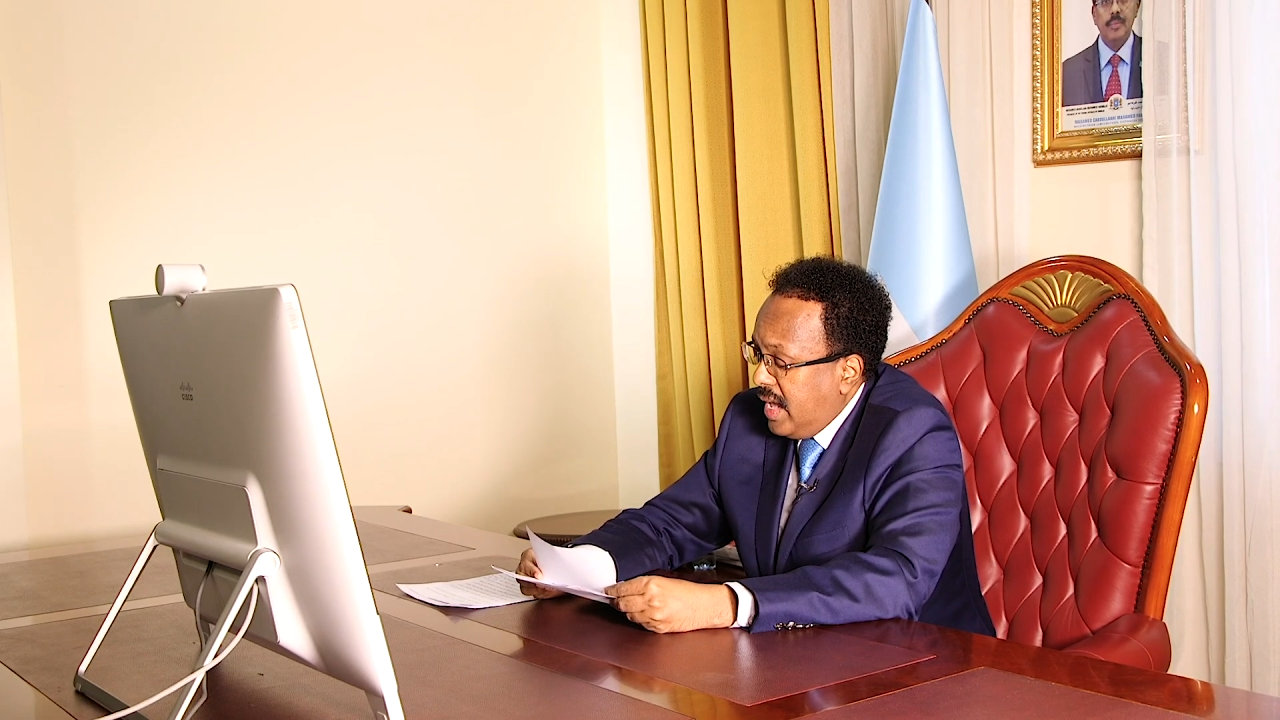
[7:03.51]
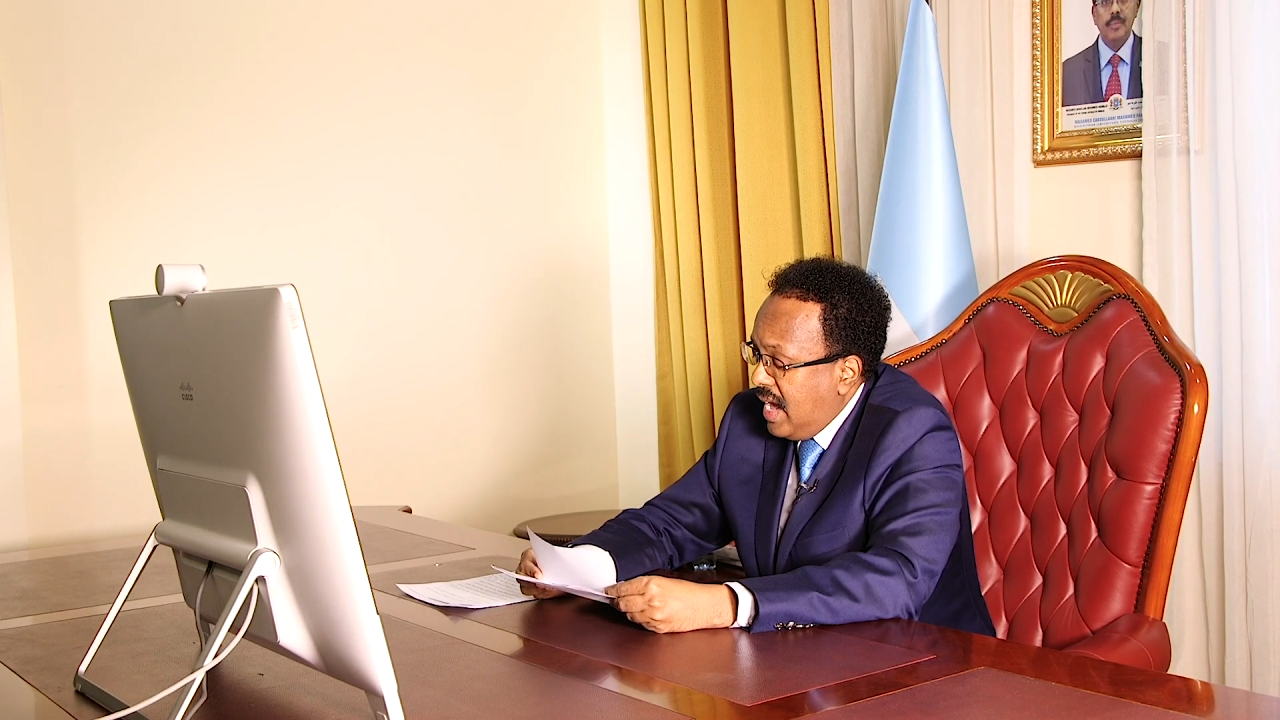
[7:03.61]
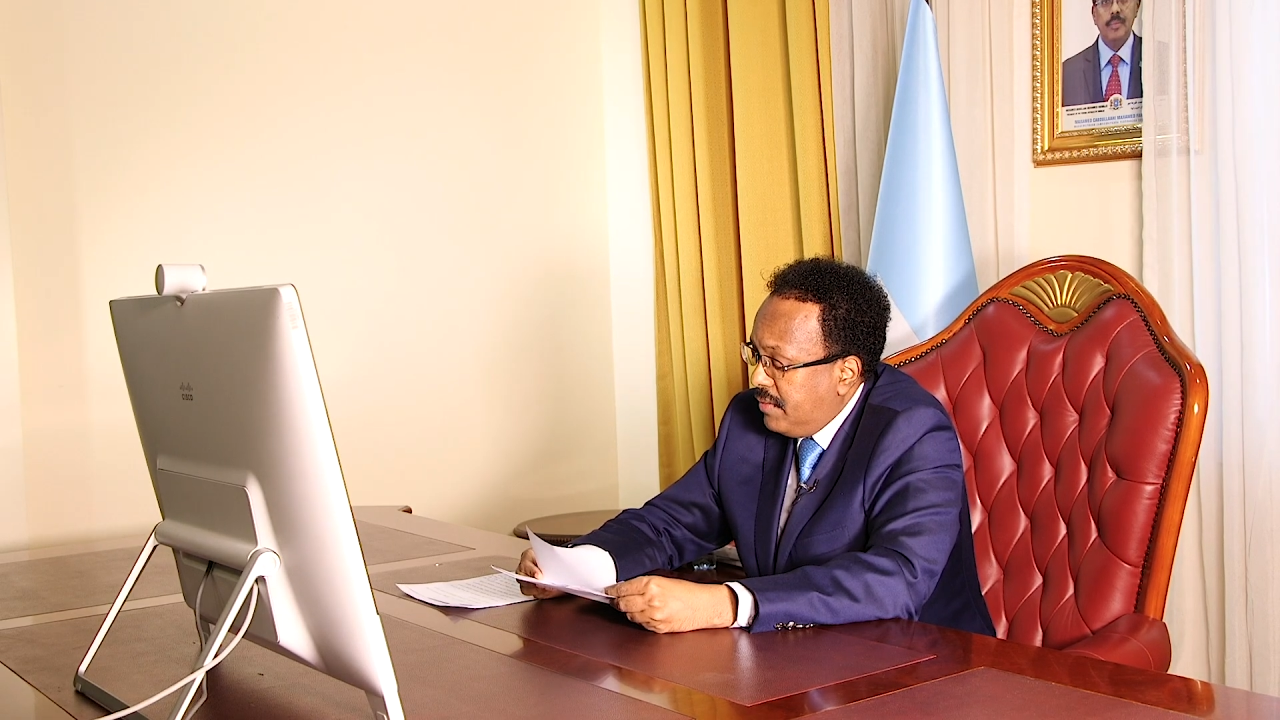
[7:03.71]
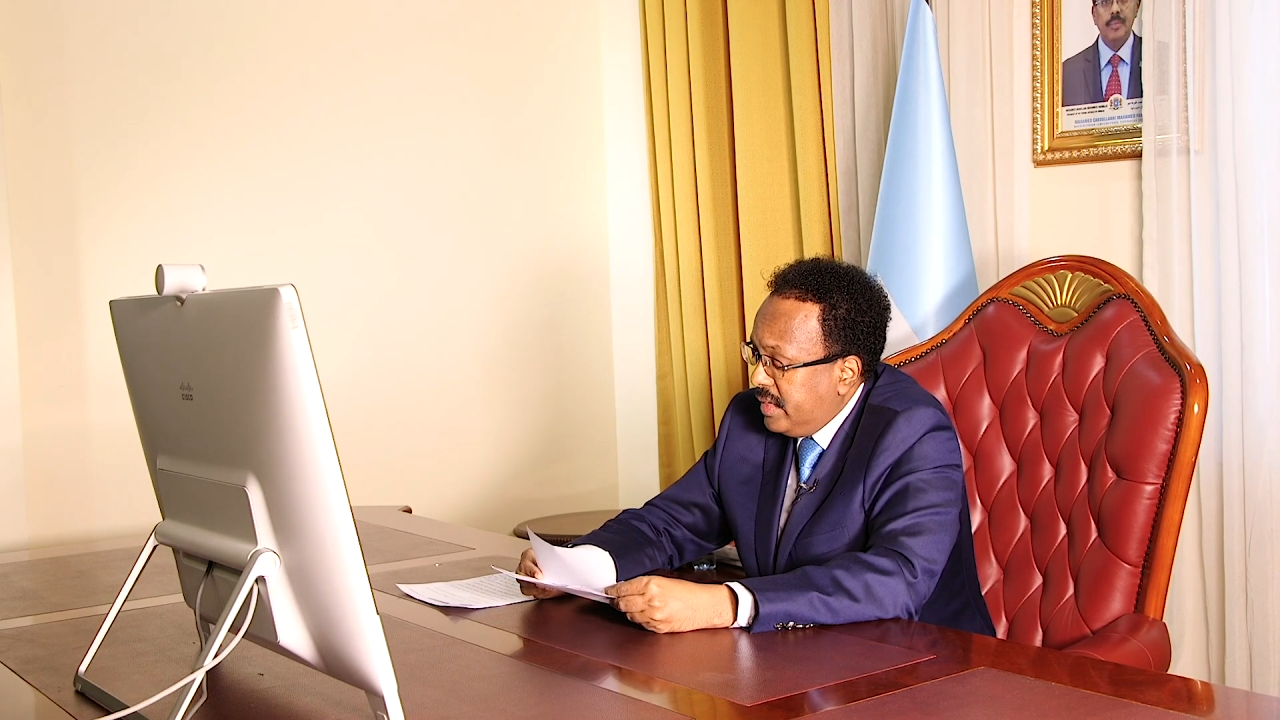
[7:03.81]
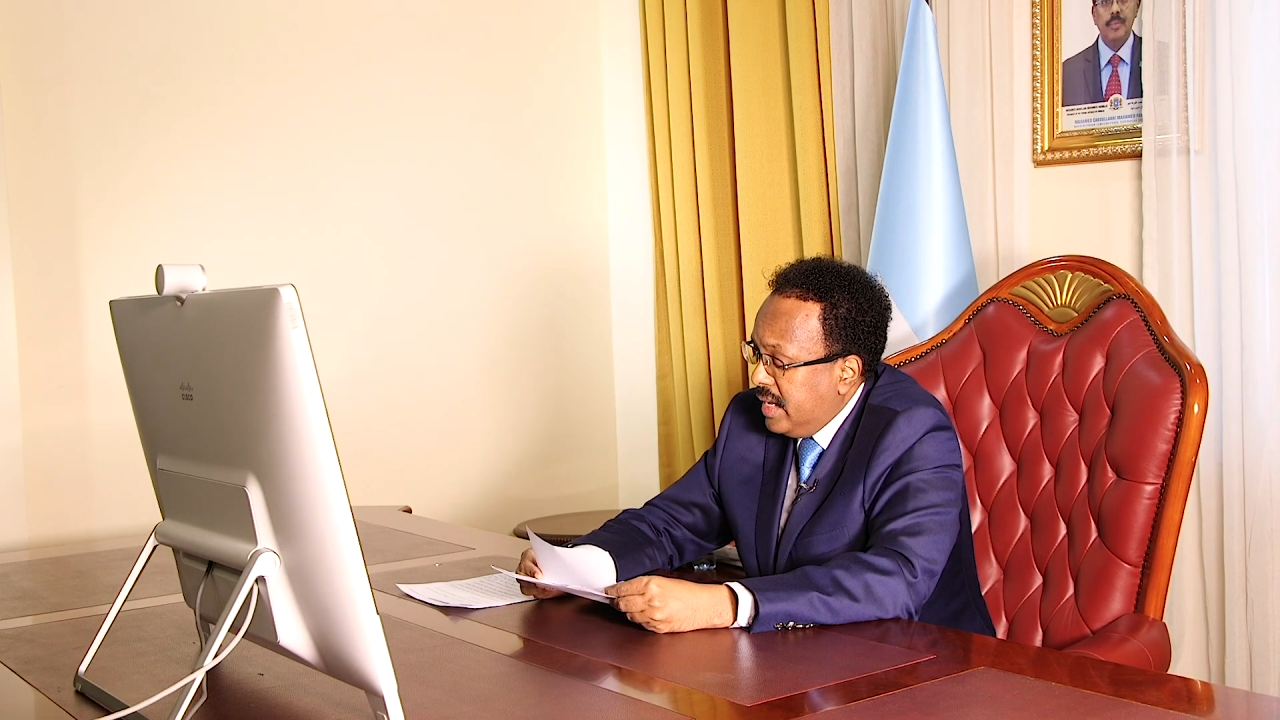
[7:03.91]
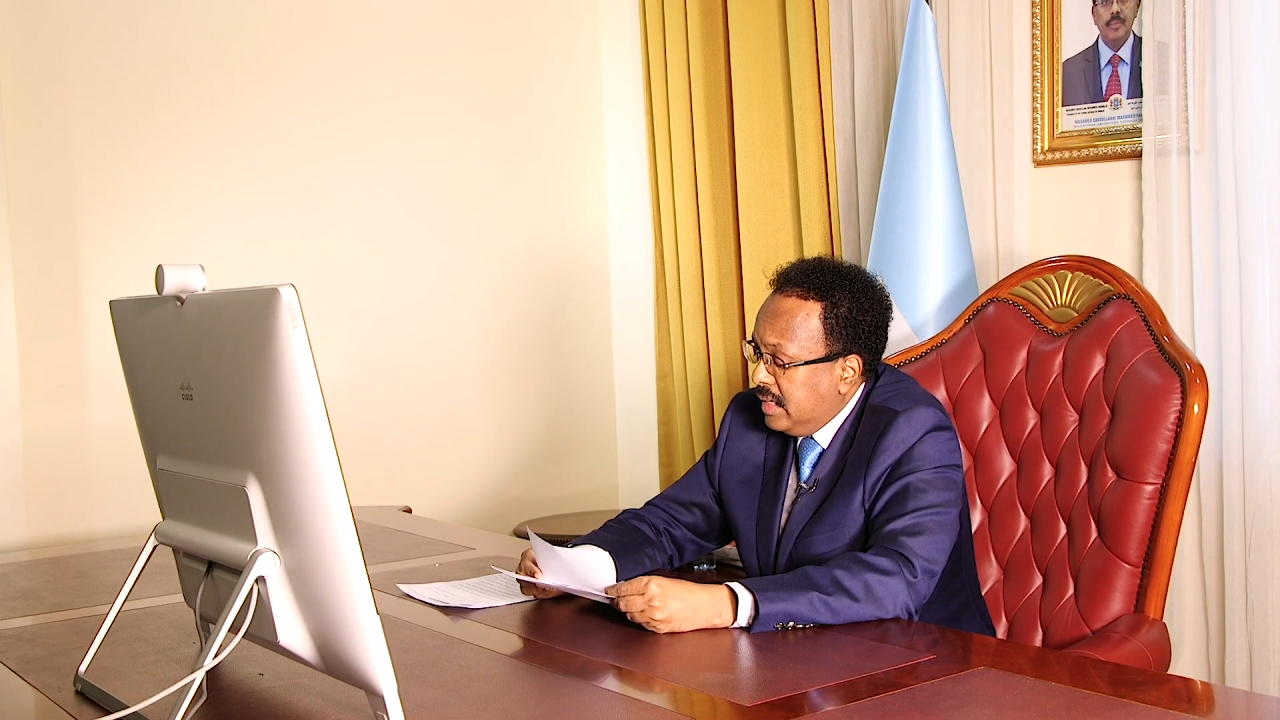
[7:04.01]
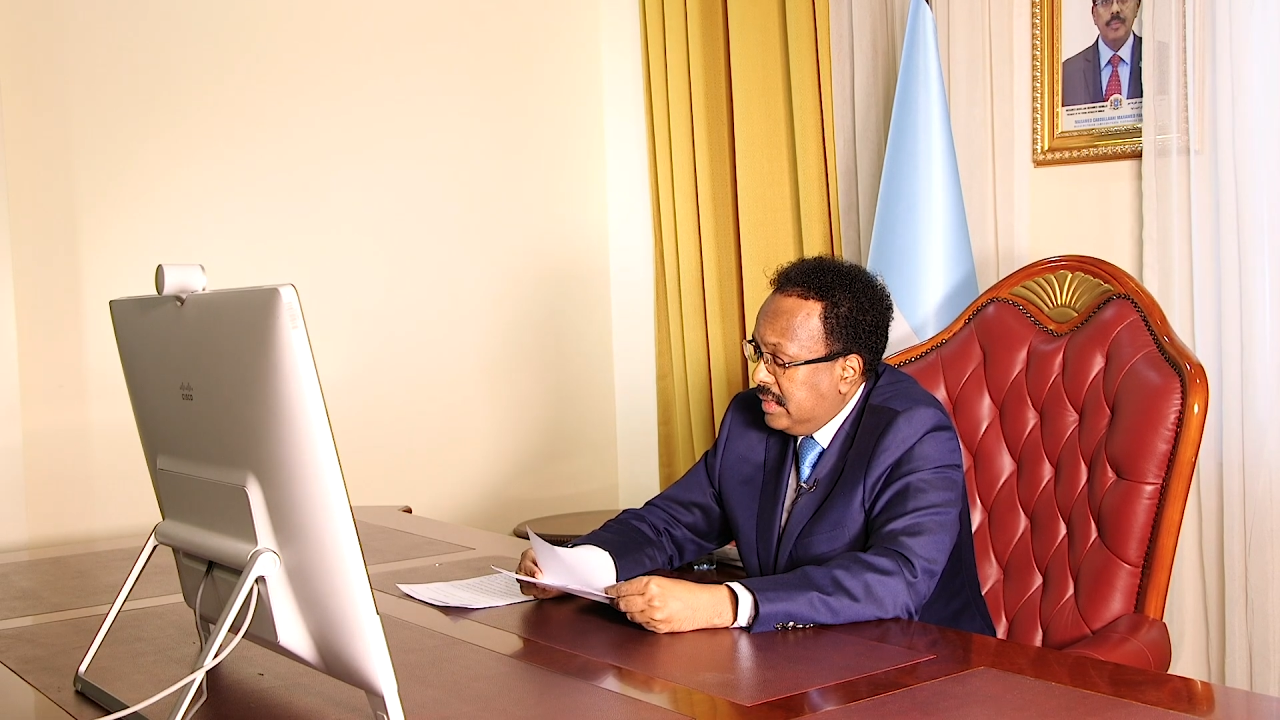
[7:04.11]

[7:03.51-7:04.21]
having a